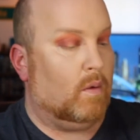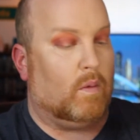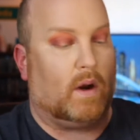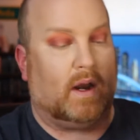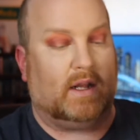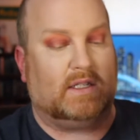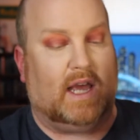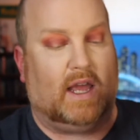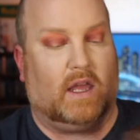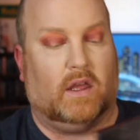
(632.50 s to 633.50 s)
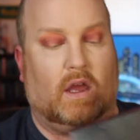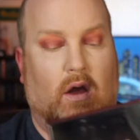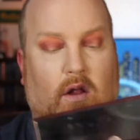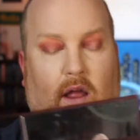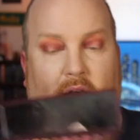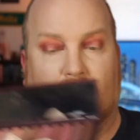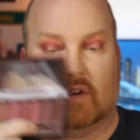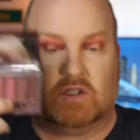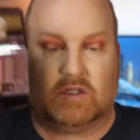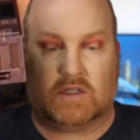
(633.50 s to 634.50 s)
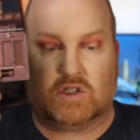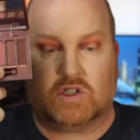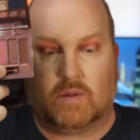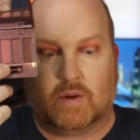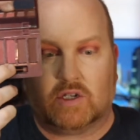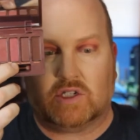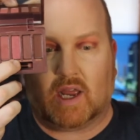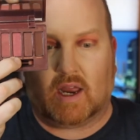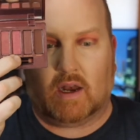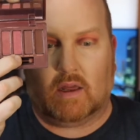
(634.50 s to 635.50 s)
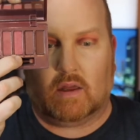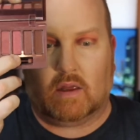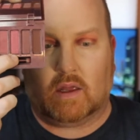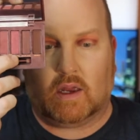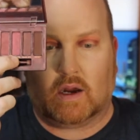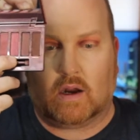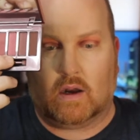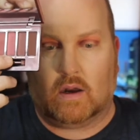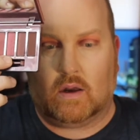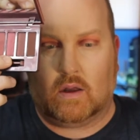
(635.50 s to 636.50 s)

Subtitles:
we're going to take Young Love, which is a shimmer shade here.